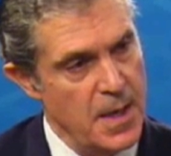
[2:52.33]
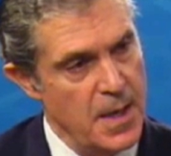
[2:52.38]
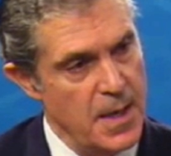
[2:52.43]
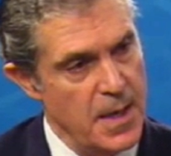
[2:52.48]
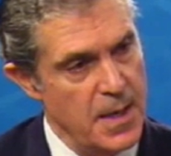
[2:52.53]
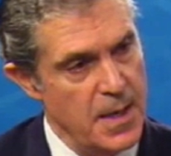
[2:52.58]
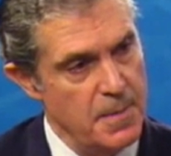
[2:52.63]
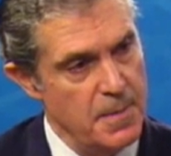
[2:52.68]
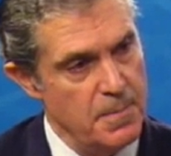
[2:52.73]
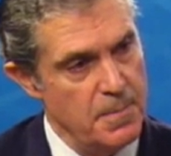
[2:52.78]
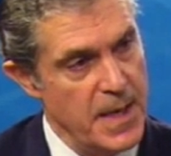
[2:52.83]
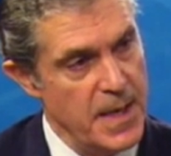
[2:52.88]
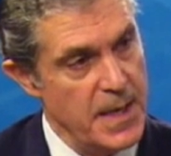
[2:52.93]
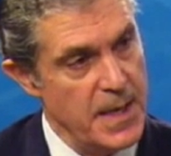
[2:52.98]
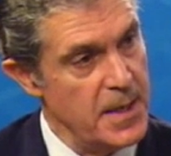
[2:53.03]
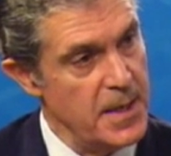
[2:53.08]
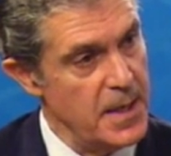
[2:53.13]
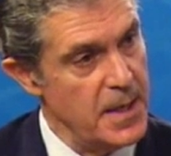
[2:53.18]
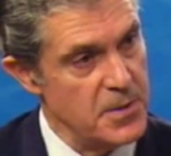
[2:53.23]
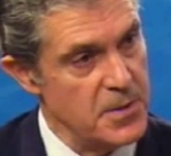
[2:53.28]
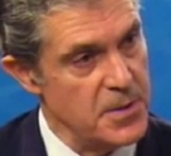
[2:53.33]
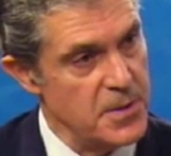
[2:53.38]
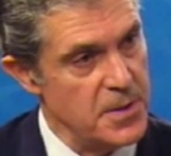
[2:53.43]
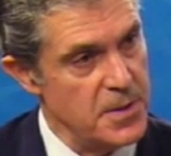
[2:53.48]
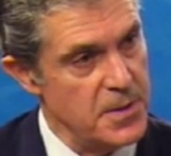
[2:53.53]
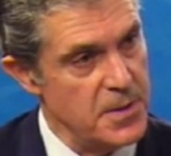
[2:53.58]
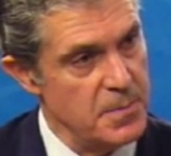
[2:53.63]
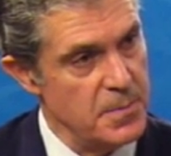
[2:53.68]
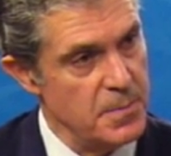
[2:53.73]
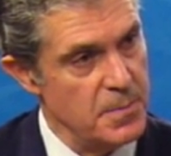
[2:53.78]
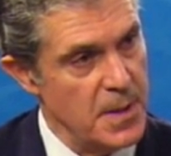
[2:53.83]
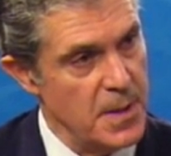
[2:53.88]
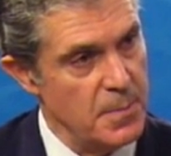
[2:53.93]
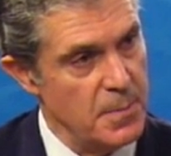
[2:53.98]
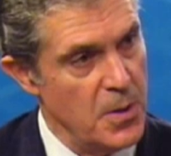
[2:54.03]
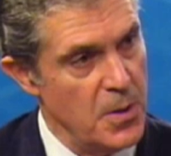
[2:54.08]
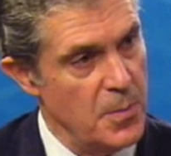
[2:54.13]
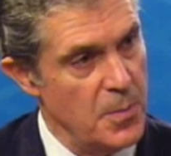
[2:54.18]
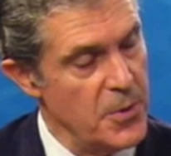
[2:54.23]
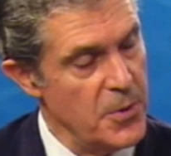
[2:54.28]
and in meta-analyses,
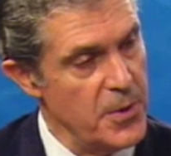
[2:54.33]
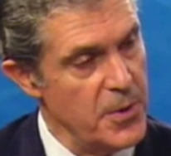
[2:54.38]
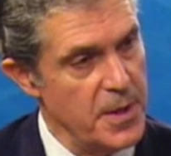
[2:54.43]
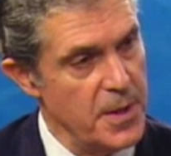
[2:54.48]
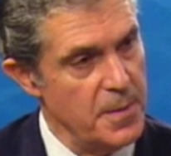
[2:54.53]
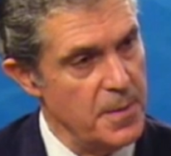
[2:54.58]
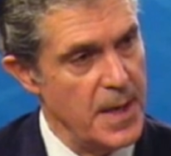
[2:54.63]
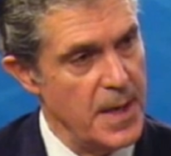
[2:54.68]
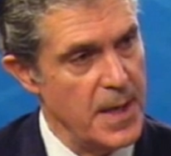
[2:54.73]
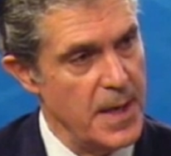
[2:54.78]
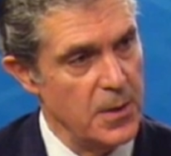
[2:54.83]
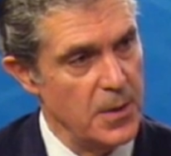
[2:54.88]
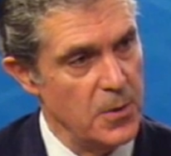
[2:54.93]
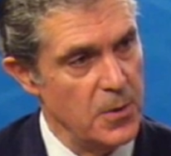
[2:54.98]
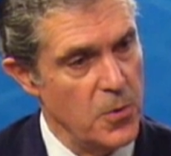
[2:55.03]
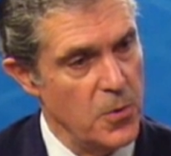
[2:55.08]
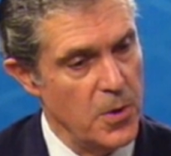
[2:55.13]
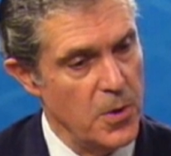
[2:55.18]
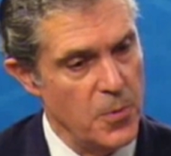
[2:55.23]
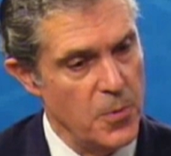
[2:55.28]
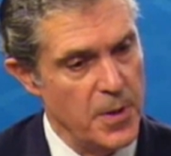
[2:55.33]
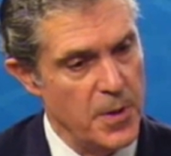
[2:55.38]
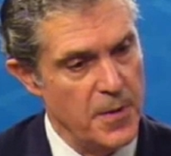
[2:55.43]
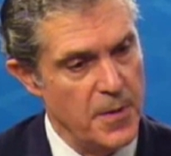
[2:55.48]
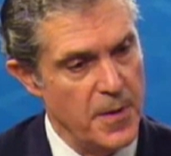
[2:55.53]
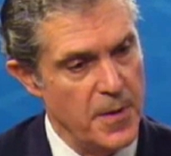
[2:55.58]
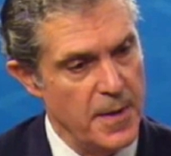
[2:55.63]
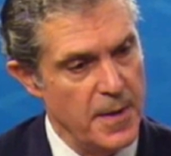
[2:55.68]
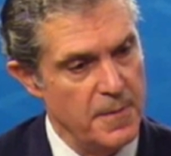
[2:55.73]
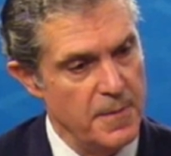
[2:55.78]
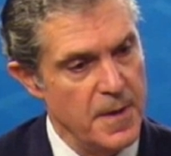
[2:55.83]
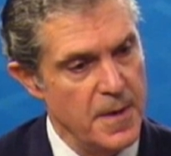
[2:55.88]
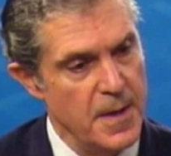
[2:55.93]
Paul Marini and Bangalore, where you have